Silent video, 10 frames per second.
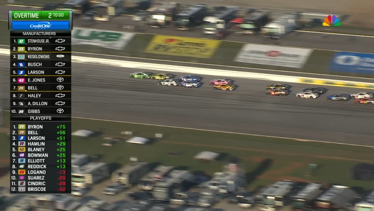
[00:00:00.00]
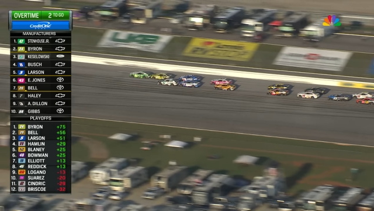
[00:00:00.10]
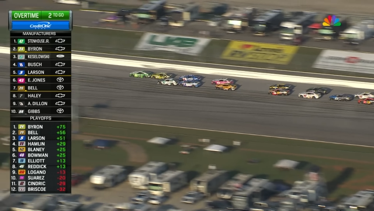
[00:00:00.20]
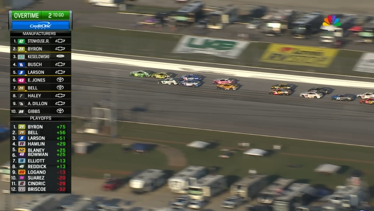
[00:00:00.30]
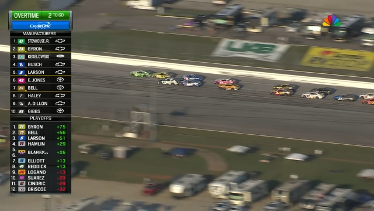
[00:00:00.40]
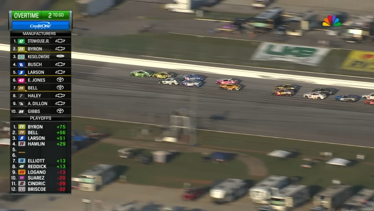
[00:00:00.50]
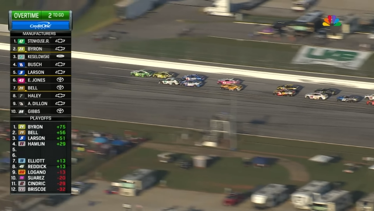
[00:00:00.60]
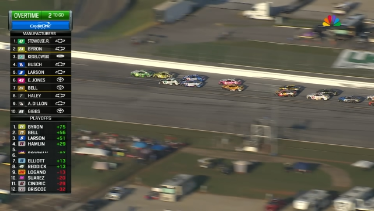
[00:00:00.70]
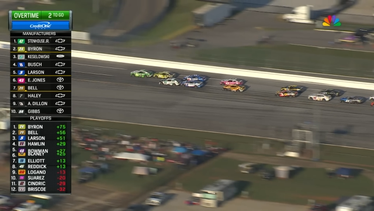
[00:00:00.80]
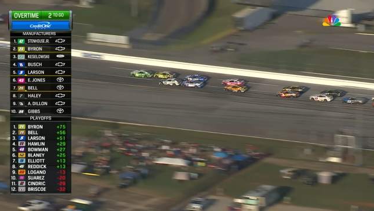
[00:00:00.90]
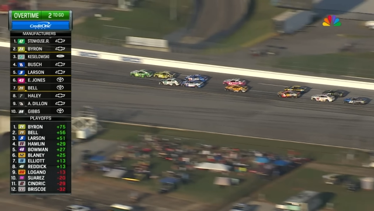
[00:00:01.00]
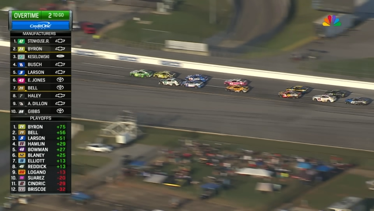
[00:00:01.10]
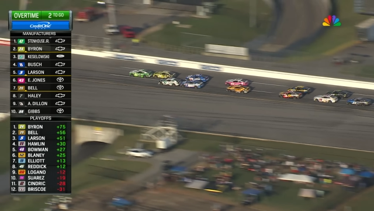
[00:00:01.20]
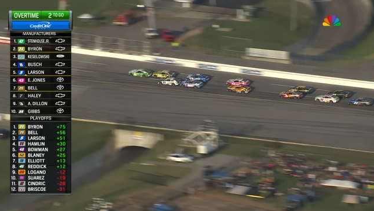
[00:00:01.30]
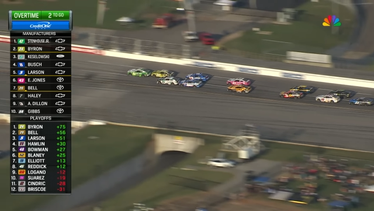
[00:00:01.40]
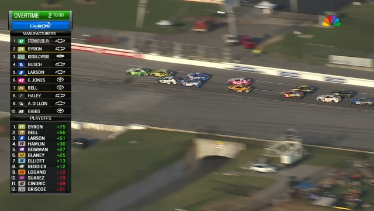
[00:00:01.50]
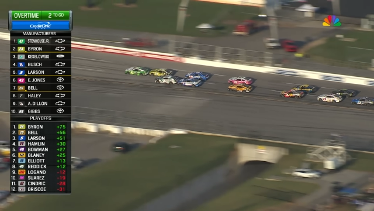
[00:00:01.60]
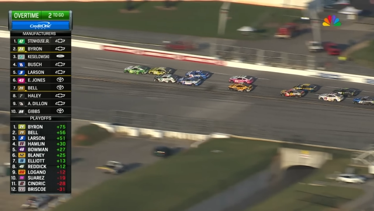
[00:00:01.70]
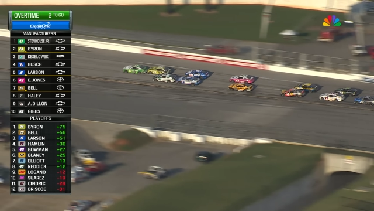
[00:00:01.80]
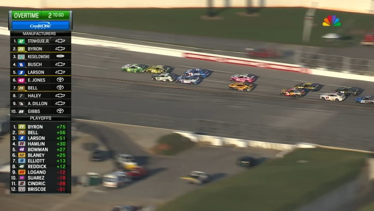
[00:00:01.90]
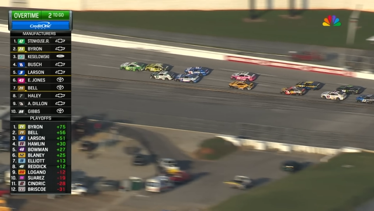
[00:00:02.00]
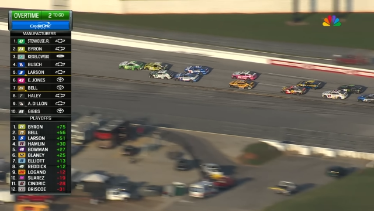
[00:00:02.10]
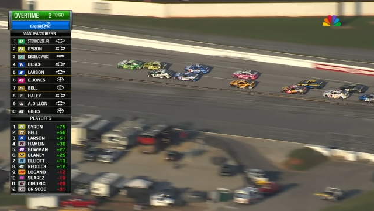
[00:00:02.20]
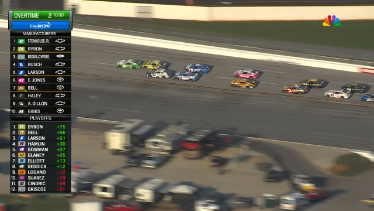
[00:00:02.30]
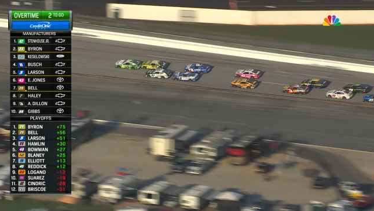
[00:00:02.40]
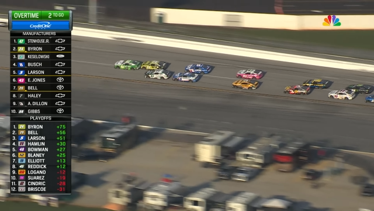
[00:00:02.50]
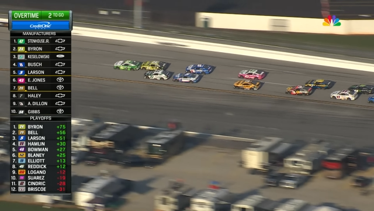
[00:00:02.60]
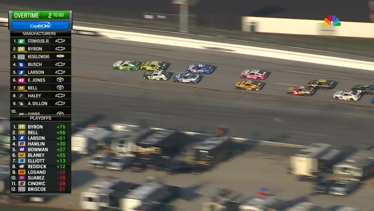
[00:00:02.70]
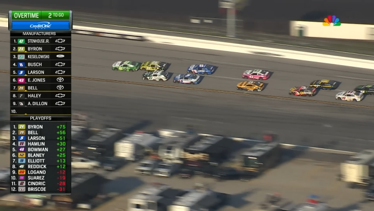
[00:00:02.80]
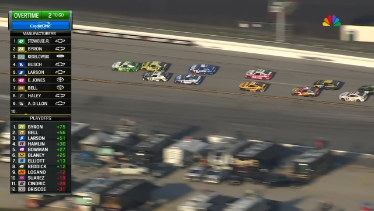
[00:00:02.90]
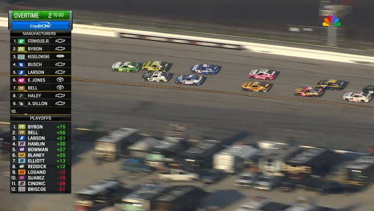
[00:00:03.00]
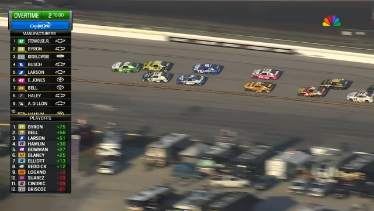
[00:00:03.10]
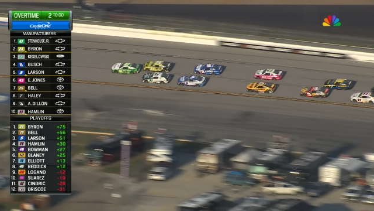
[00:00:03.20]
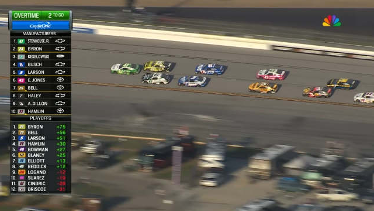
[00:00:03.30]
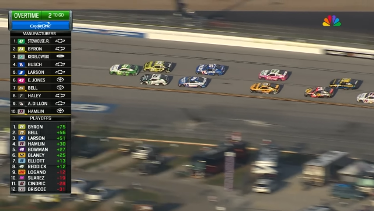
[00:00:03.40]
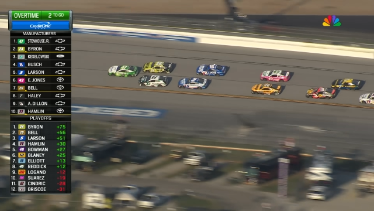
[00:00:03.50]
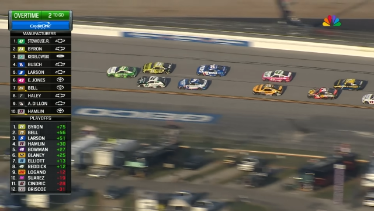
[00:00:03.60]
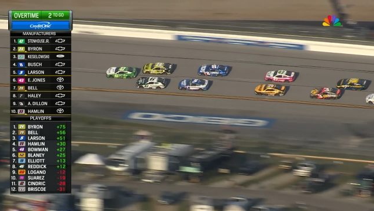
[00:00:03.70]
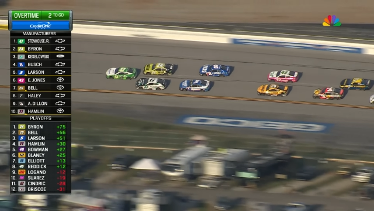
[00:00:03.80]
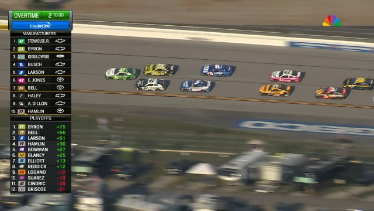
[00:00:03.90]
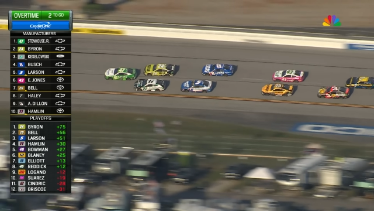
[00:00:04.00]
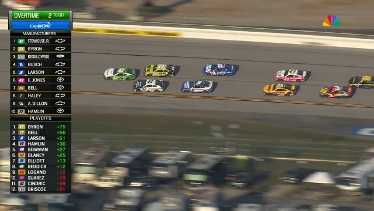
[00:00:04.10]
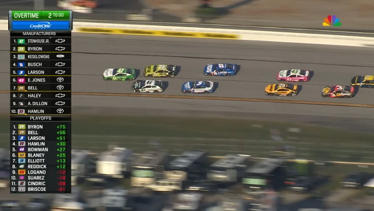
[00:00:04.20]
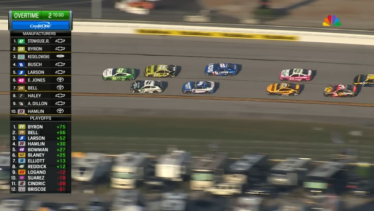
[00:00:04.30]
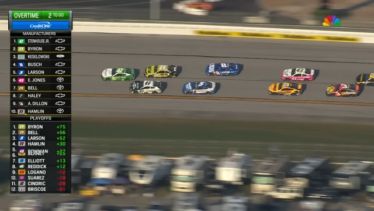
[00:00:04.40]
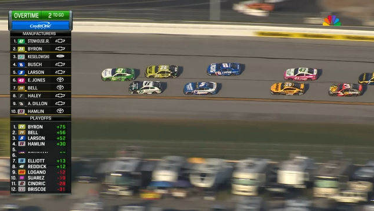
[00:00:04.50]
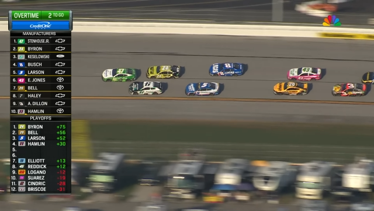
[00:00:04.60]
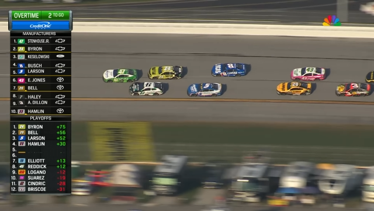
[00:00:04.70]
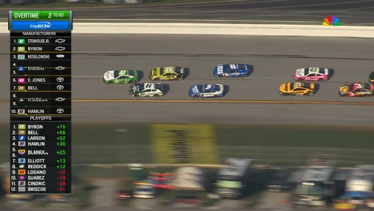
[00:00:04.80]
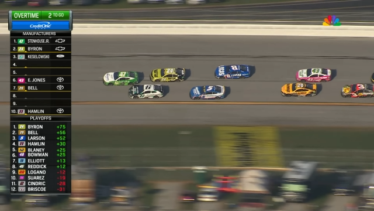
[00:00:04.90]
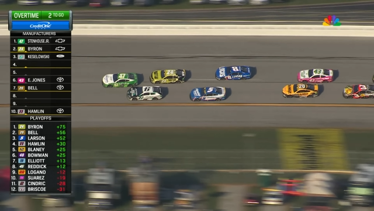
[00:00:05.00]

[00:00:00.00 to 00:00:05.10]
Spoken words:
[unreadable: no face in view]